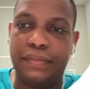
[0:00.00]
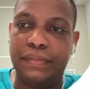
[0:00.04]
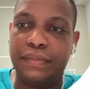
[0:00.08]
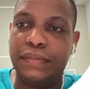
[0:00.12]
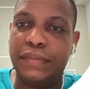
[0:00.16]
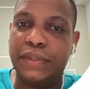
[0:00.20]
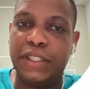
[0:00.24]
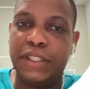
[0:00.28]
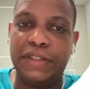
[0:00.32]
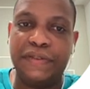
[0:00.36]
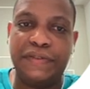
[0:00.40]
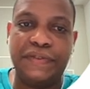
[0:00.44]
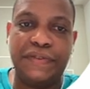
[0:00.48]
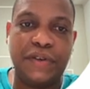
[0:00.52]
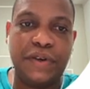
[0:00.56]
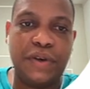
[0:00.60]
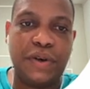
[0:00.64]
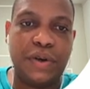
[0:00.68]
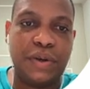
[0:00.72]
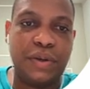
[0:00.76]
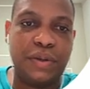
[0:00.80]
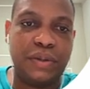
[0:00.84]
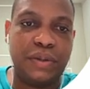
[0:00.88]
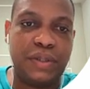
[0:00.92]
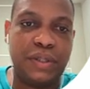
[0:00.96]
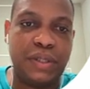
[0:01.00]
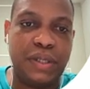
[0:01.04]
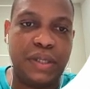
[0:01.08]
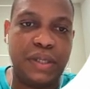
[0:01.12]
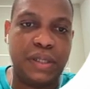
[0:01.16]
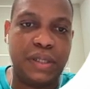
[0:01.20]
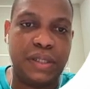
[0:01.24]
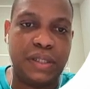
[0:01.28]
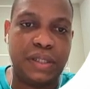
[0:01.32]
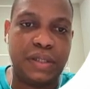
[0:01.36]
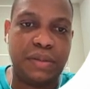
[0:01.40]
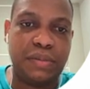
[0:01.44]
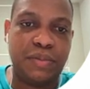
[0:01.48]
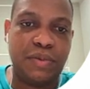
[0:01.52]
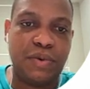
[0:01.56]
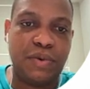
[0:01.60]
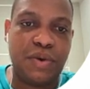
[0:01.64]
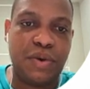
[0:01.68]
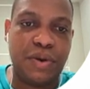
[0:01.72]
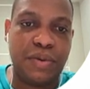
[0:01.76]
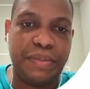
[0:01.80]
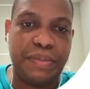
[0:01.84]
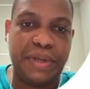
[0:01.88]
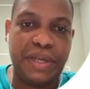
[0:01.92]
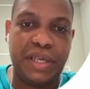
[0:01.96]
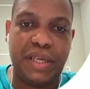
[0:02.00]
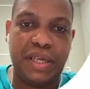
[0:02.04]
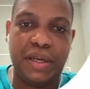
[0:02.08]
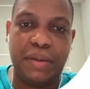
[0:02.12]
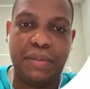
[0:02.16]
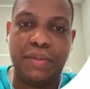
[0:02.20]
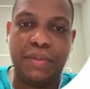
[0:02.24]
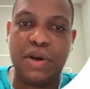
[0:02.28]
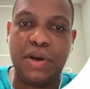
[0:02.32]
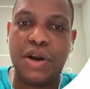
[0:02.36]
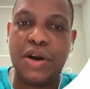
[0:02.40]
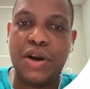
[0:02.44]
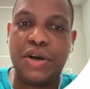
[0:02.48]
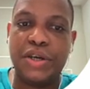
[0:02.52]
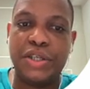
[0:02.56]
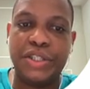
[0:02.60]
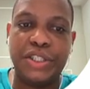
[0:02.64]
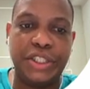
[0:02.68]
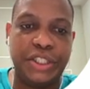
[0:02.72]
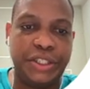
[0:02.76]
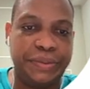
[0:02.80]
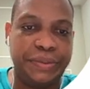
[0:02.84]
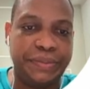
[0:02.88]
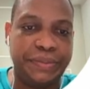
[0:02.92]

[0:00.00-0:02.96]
Default, small, medium, large,